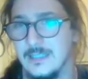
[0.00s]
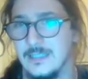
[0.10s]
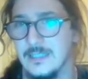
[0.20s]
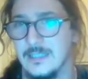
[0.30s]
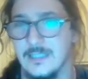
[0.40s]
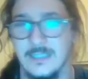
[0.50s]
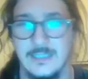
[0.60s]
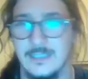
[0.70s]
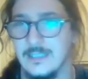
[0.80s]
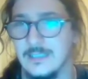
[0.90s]
it
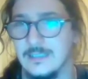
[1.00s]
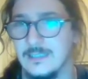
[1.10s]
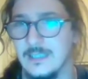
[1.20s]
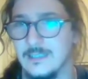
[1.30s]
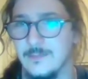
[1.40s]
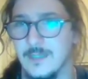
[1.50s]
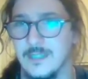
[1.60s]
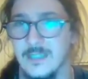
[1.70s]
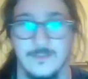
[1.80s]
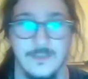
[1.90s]
doesn't make
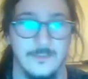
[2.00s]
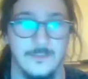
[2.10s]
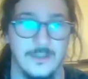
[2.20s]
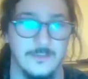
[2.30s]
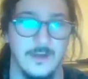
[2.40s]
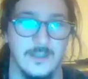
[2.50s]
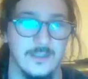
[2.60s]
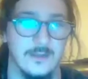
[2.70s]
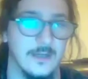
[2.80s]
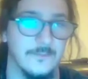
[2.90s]
sense to me that the plus
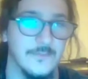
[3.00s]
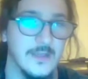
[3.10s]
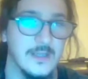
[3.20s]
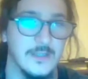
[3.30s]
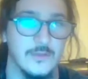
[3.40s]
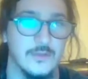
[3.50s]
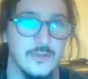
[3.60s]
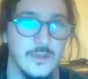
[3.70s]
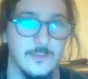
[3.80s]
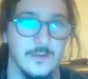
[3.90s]
money's still there. So you
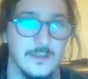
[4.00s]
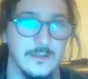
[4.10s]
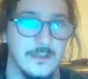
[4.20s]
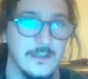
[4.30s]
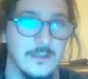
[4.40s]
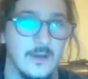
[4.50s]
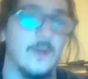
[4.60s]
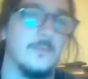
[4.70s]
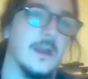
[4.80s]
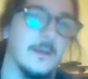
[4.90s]
should jump on it.
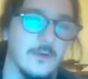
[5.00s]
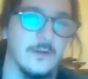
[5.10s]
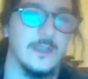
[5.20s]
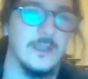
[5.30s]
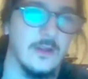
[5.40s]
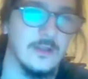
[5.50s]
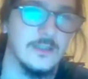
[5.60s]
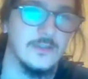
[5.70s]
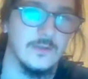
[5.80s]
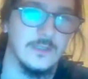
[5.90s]
Oh, I am wrong. He
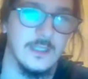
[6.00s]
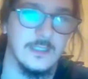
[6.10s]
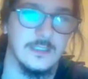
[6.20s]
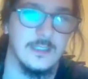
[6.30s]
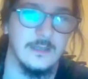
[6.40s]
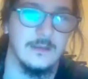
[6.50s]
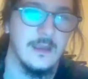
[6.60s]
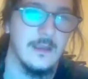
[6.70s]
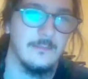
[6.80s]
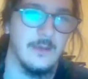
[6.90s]
lost just less
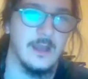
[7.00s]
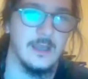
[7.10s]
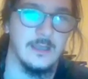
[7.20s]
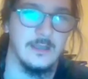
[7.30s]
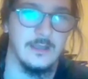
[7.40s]
by